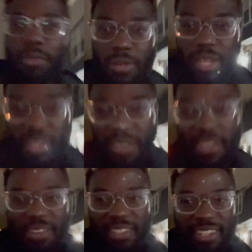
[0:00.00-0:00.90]
We're out
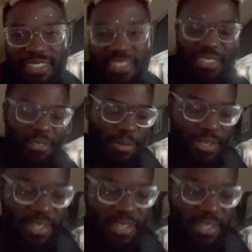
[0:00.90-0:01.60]
here, ladies and gentlemen.